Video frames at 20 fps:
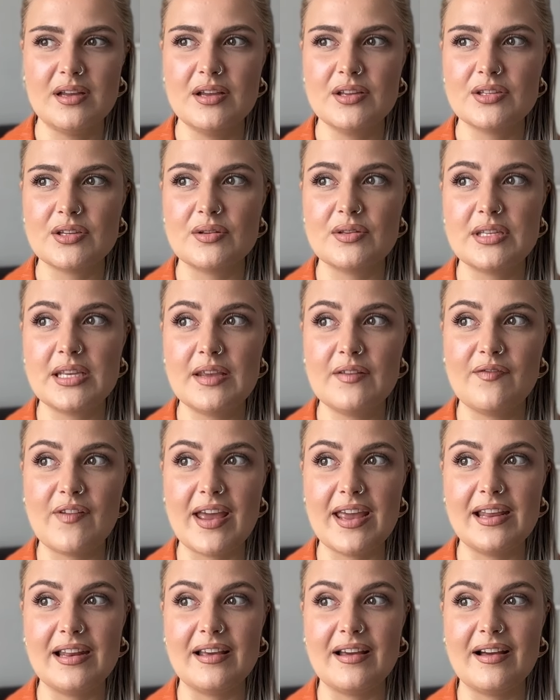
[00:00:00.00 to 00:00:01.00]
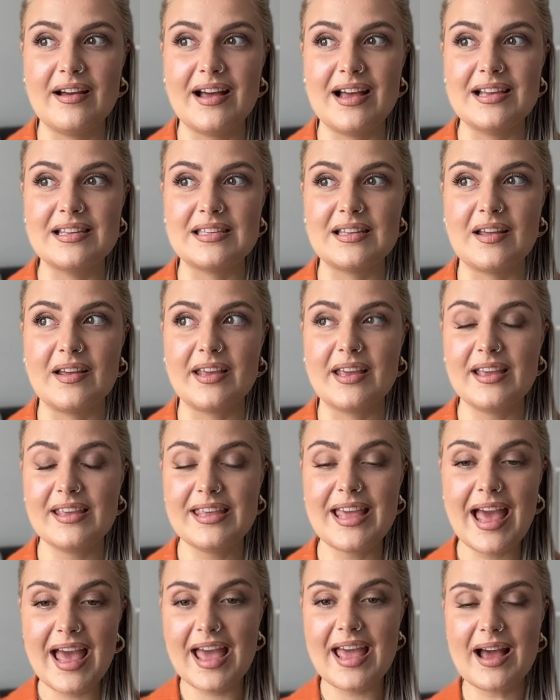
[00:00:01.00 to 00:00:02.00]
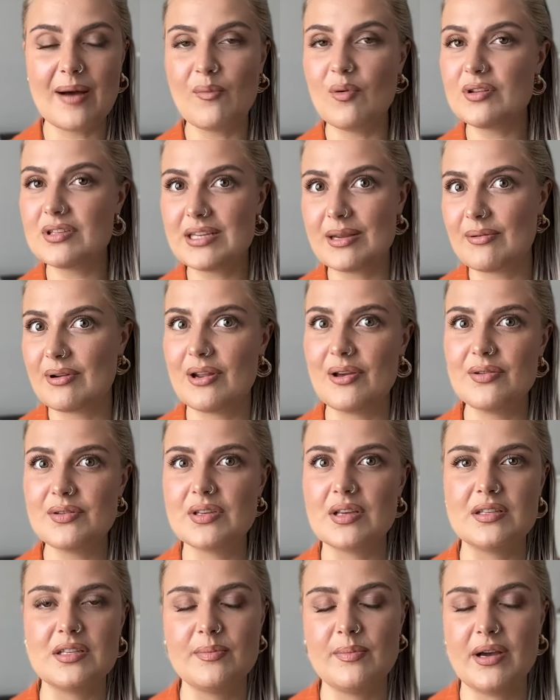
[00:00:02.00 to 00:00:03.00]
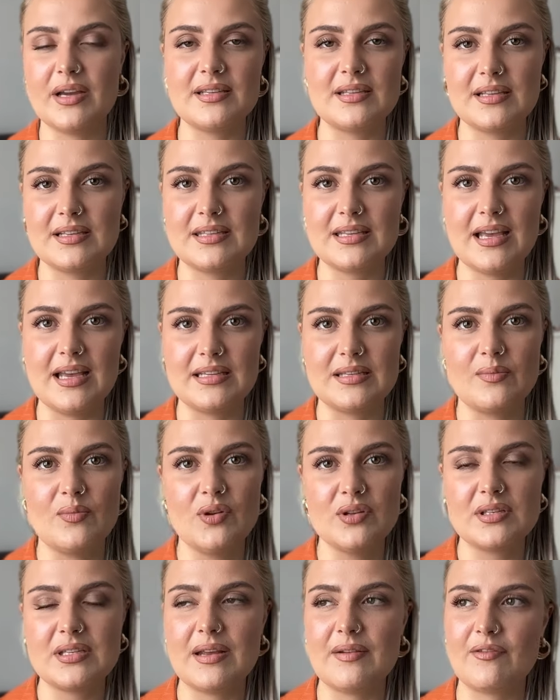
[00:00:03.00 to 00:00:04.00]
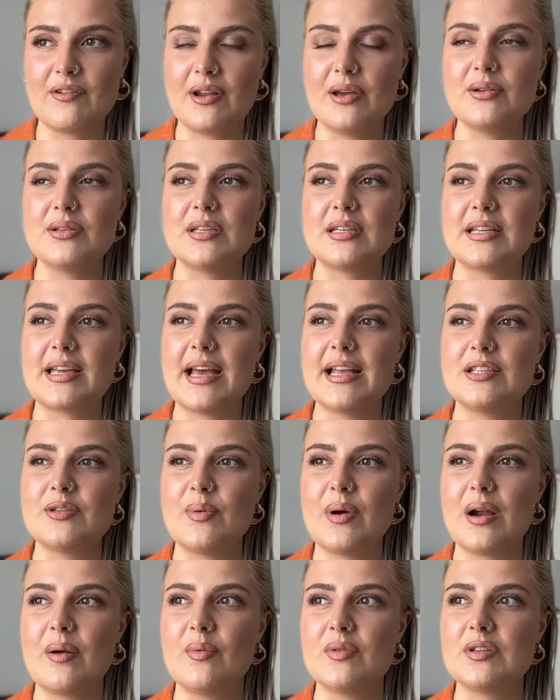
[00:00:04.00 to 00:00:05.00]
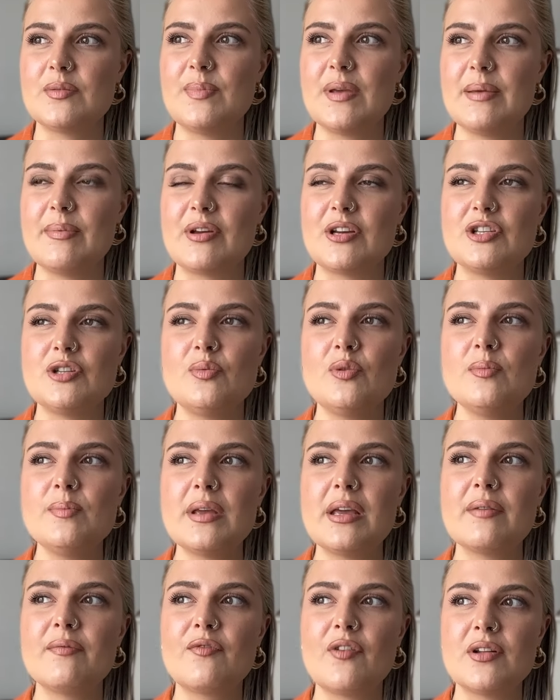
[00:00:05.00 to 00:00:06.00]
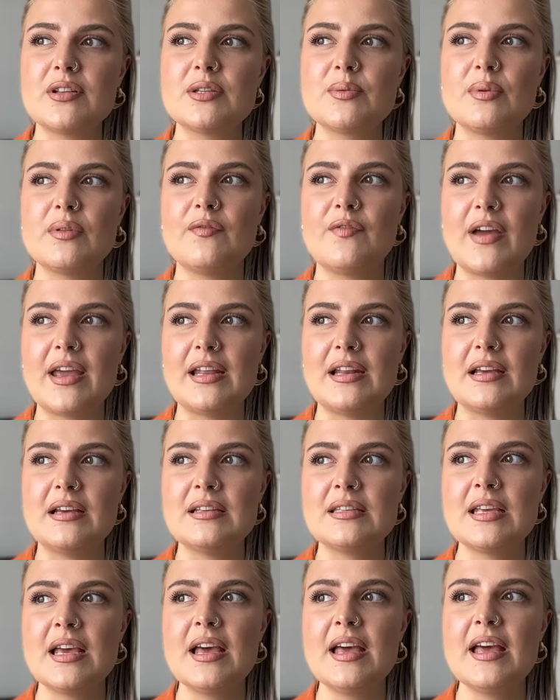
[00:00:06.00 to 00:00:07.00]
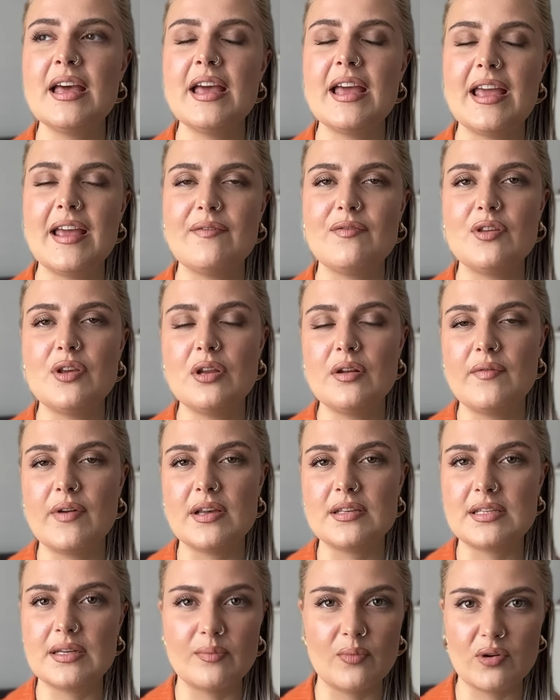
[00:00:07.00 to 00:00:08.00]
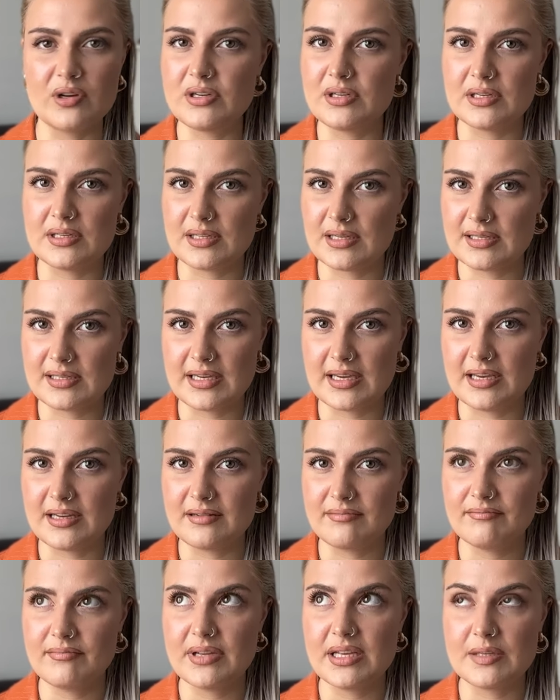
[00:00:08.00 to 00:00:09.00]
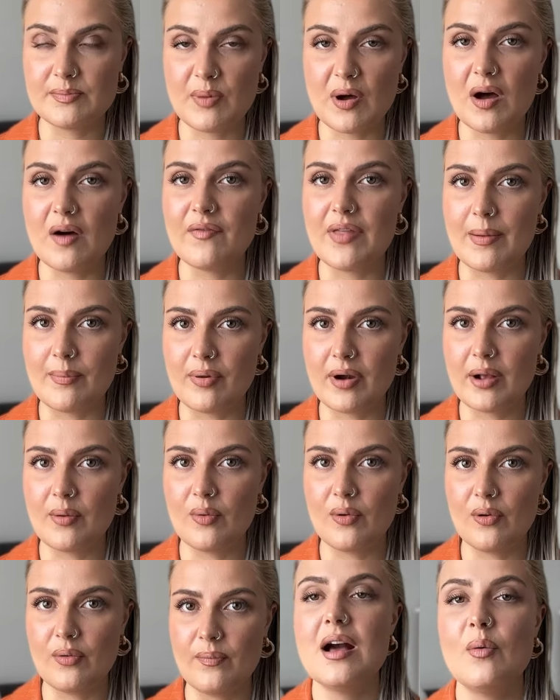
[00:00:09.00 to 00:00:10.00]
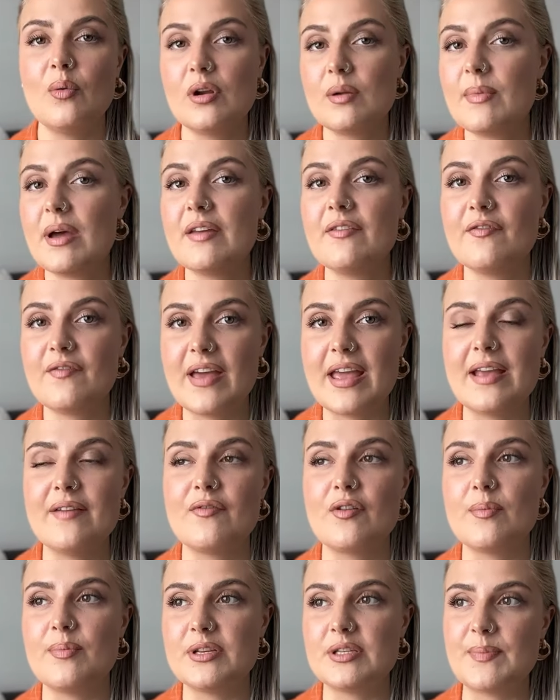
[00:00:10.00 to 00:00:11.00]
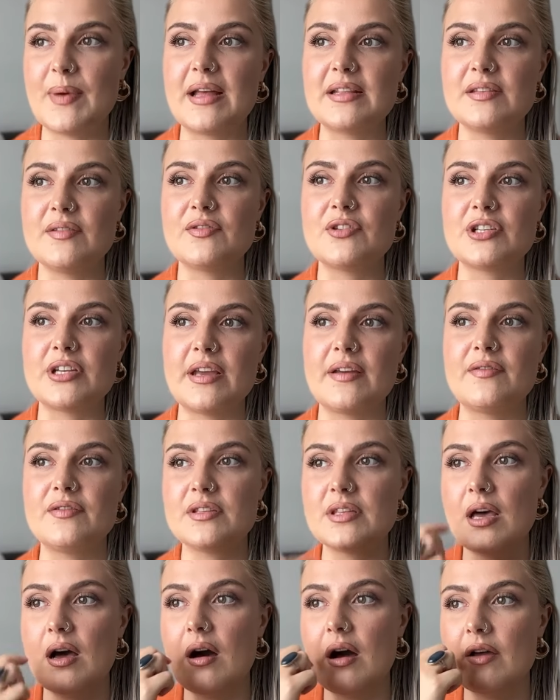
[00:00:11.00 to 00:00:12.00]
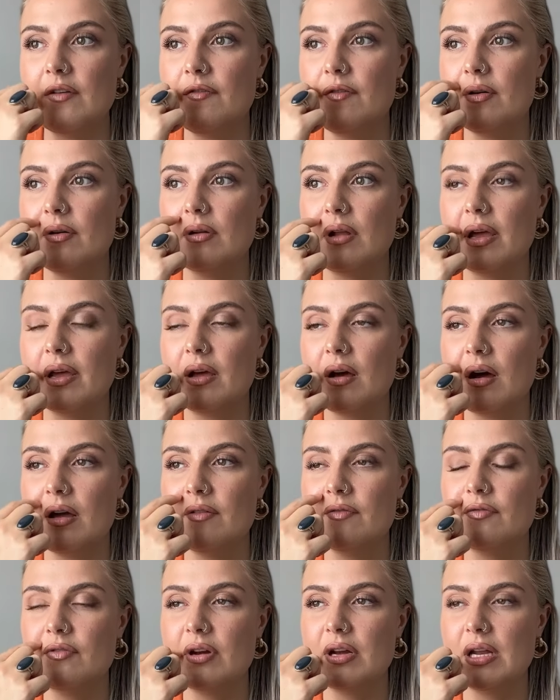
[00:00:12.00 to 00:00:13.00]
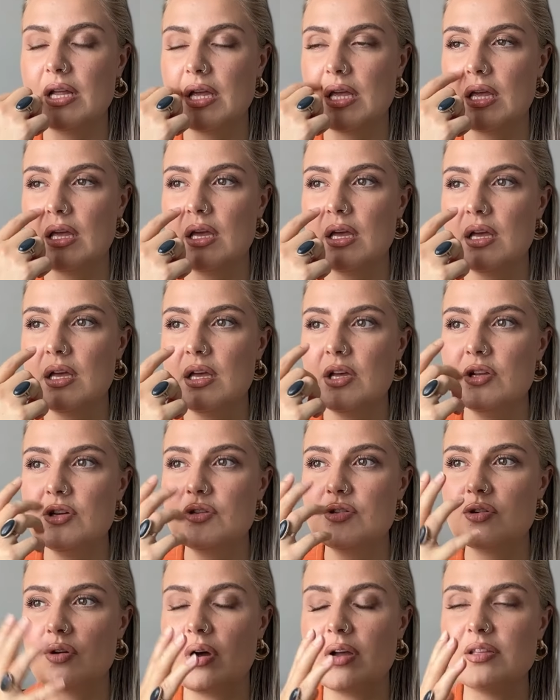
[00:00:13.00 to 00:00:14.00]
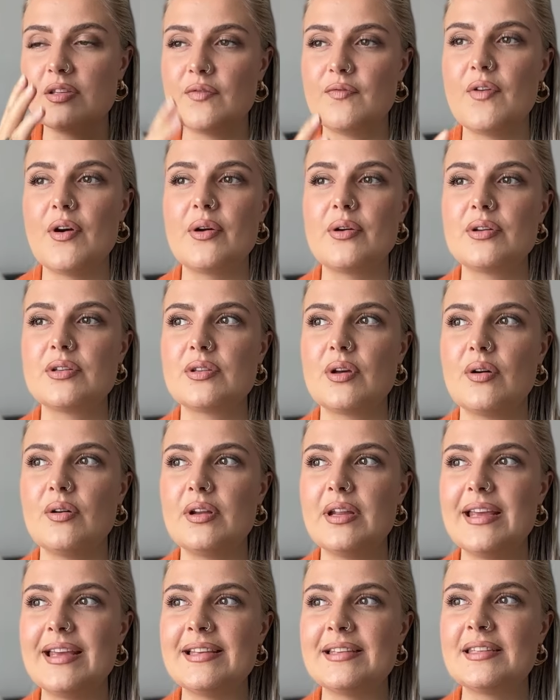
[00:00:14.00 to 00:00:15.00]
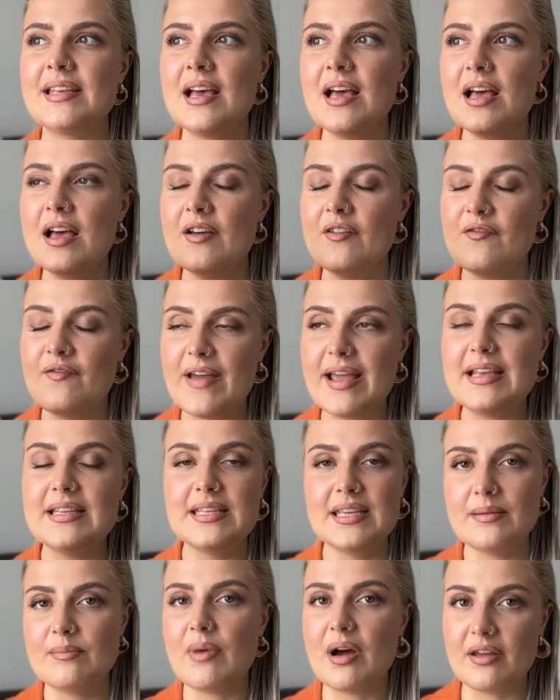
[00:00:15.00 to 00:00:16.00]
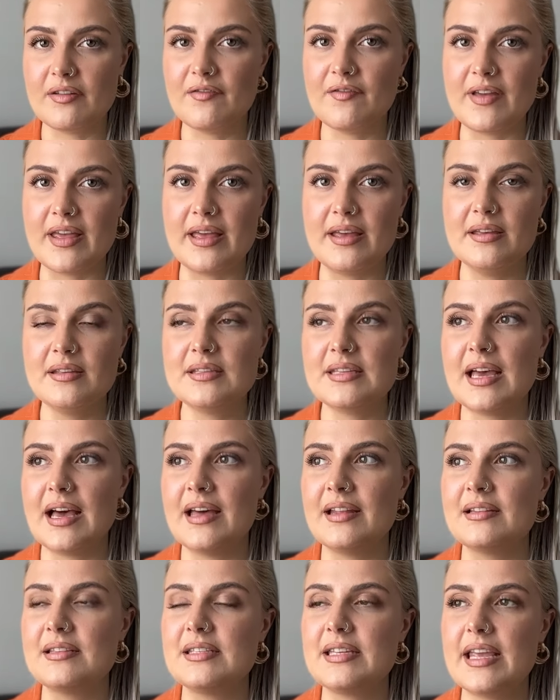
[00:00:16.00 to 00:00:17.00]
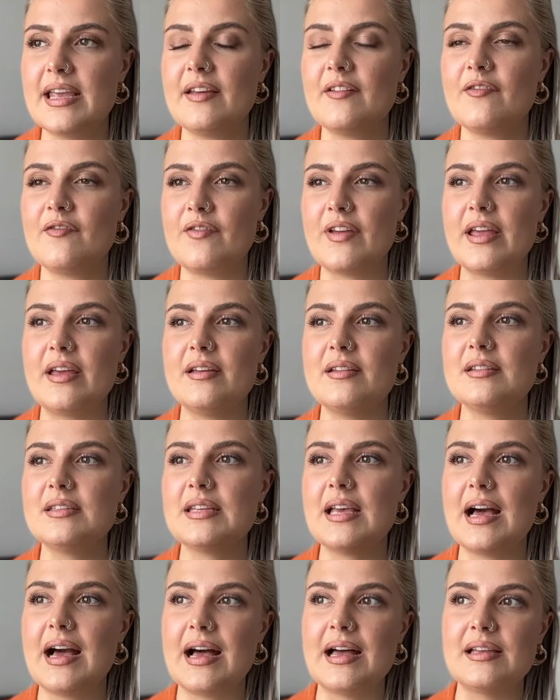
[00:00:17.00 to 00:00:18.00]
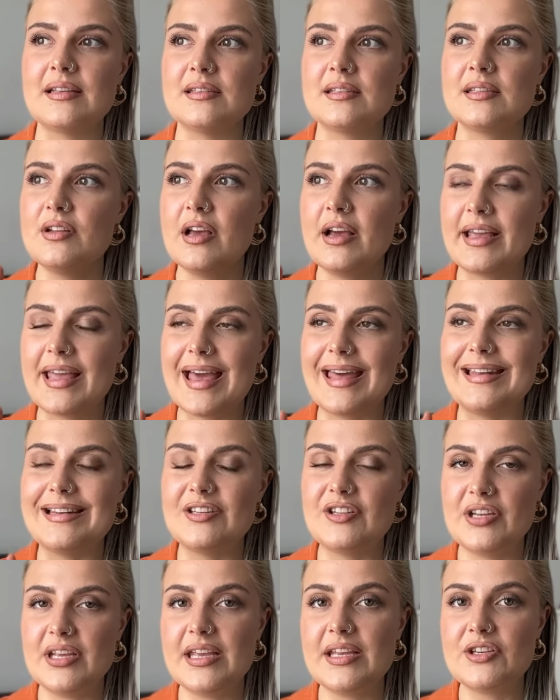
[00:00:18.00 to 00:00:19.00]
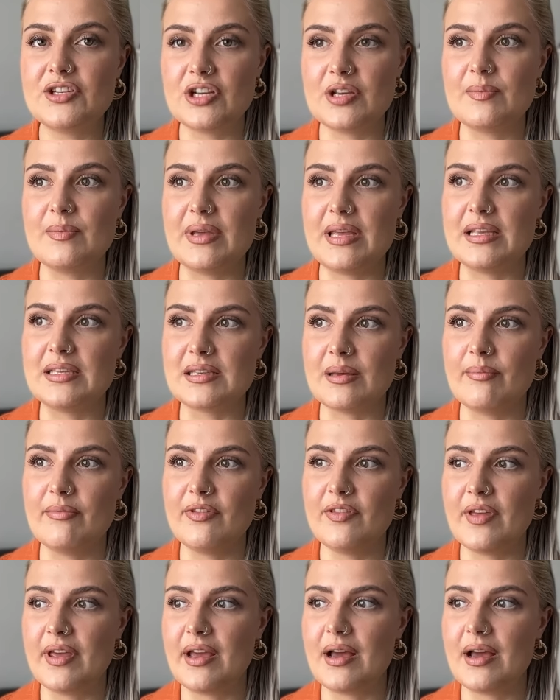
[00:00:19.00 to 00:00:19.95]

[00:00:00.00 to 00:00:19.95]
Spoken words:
So see failure as like, yay, I'm one step closer to my success. I'm one step closer to getting to where I want to be, because you wouldn't be confronted with failures if the universe didn't want you to succeed. It's part of that brick wall. One of my favorite perspective shifts that I feel like I've really tried to focus on is facing my fears and seeing fears as, again, teaching me something